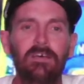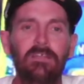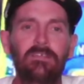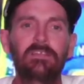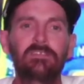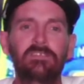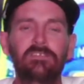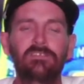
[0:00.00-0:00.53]

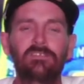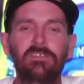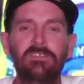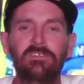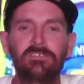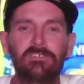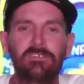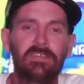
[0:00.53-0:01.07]
these
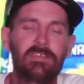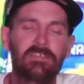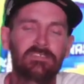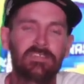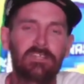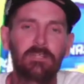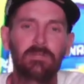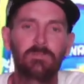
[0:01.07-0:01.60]
engineers and
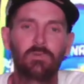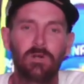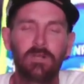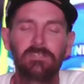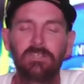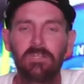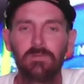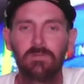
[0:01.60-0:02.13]
teams,
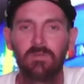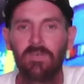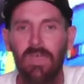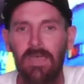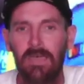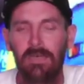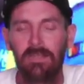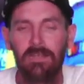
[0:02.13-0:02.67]
race teams, have
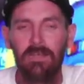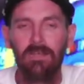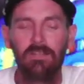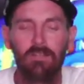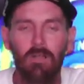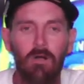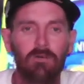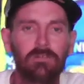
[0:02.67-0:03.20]
had
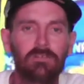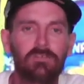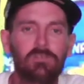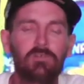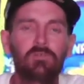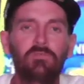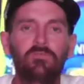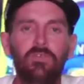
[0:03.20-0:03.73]
longer
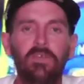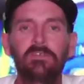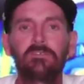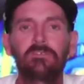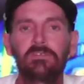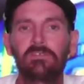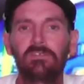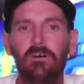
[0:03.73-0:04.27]
to figure
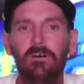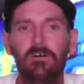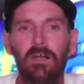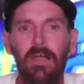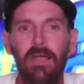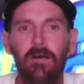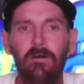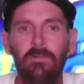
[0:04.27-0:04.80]
this car
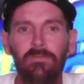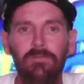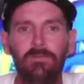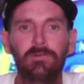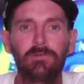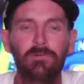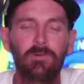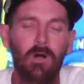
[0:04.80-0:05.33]
out
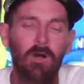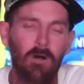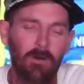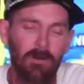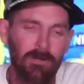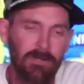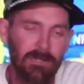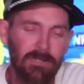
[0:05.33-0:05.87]
through
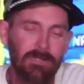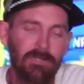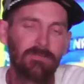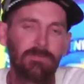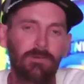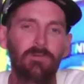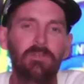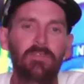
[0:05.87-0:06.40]
R&D and
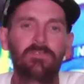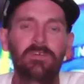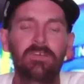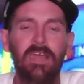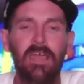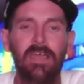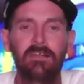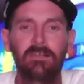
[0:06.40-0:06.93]
through different
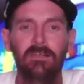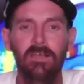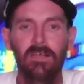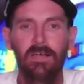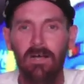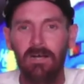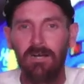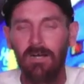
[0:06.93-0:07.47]
data.
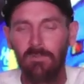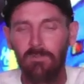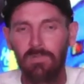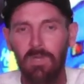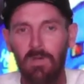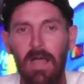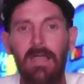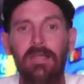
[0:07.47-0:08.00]

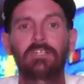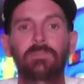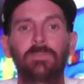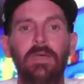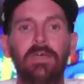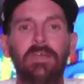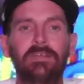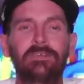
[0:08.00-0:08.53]
So I
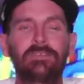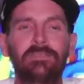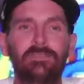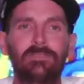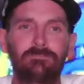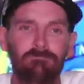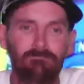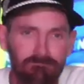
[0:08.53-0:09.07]
expect
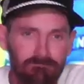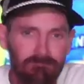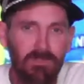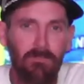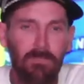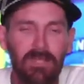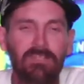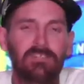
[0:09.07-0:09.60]

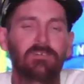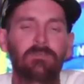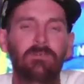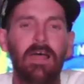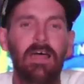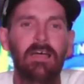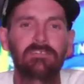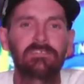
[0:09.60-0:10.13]
the best to
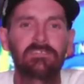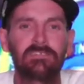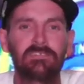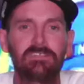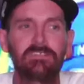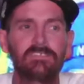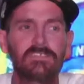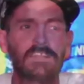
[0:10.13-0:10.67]
rise this
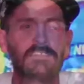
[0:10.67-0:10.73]
season. I